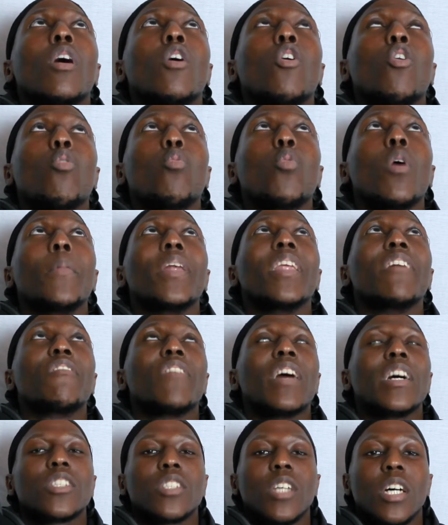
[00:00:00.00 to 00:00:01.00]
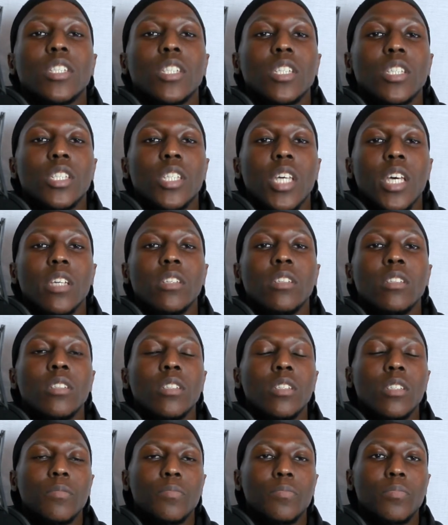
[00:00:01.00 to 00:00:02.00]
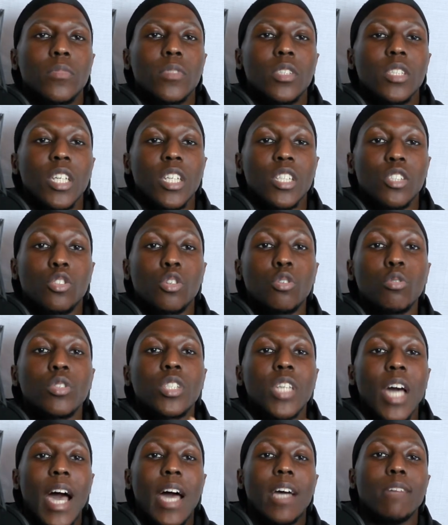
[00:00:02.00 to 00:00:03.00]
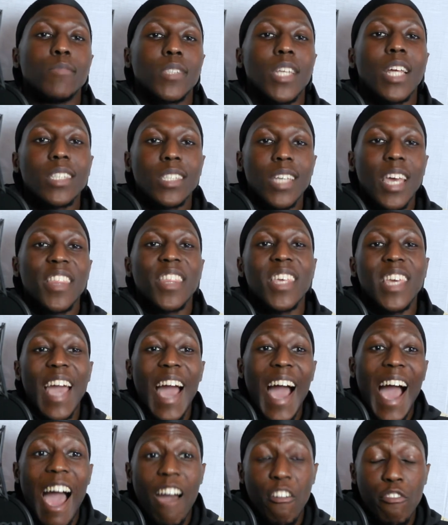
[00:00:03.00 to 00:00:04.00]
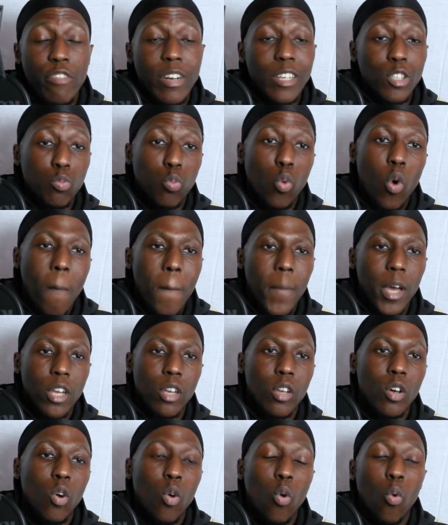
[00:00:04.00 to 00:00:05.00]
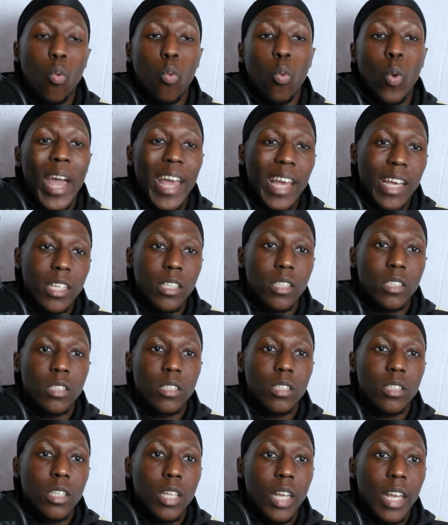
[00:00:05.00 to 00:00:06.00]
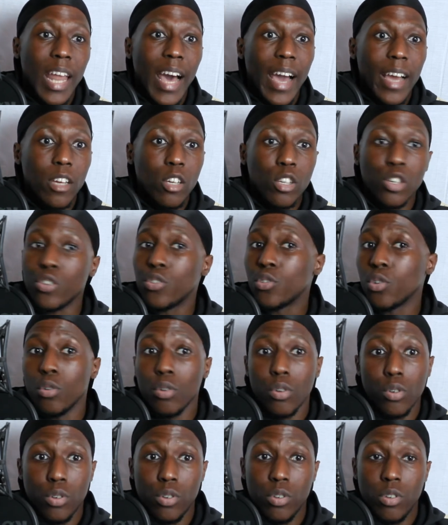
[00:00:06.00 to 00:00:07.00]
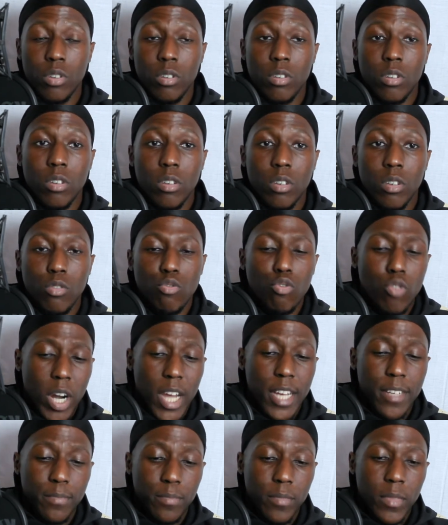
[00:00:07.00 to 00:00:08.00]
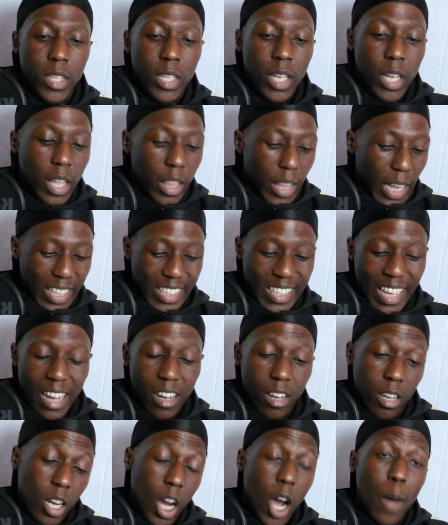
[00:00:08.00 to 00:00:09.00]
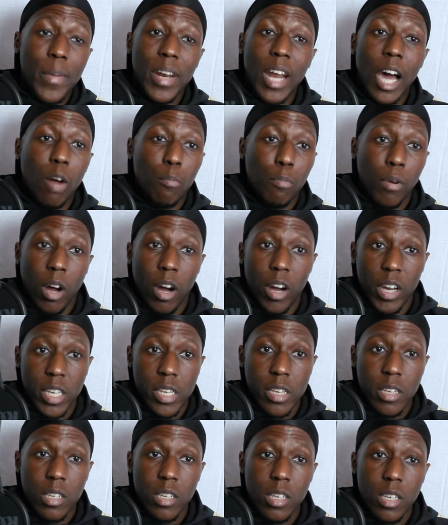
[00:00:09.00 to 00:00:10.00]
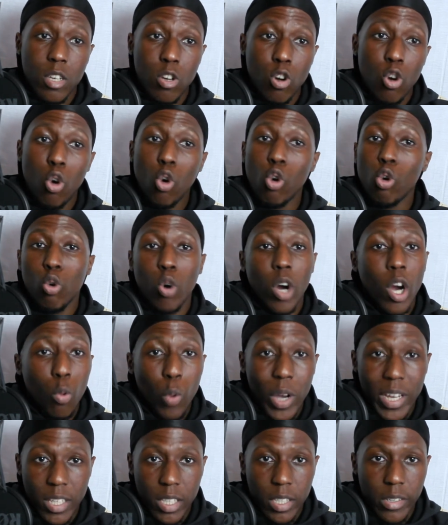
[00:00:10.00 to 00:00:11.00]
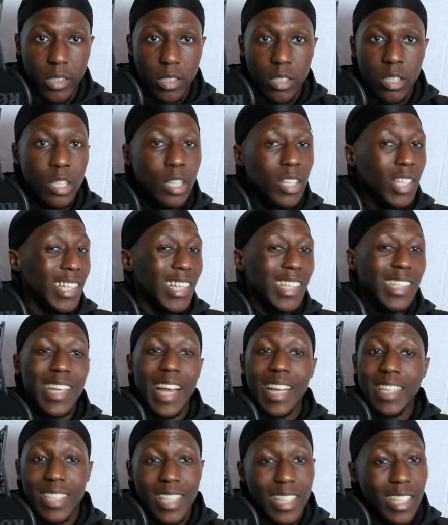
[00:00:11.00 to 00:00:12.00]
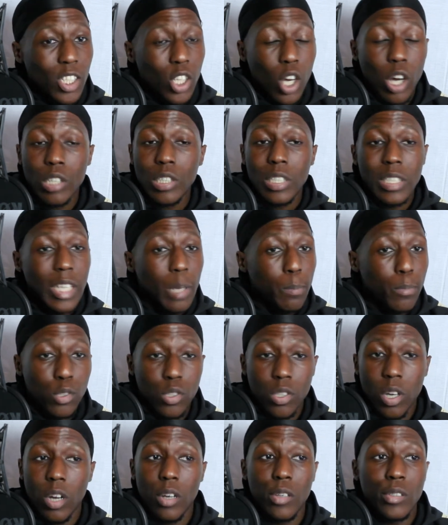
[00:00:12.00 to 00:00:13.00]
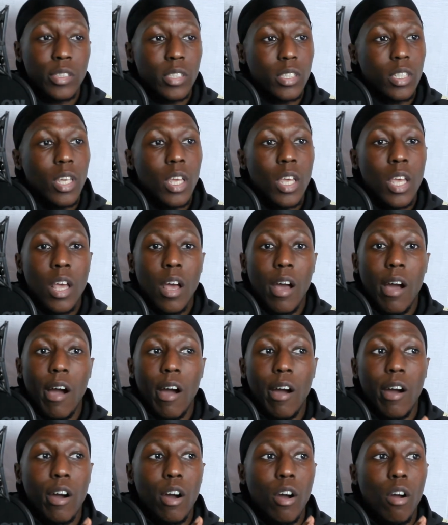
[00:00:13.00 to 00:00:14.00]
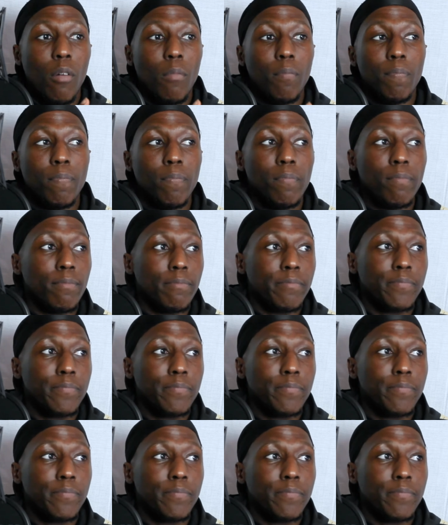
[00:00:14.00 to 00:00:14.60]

or women in fashion I should say, there's two times, let's say the average woman wears like couture, right? That's at her coming out party or her wedding. So that's like dilettantes, debutantes, um,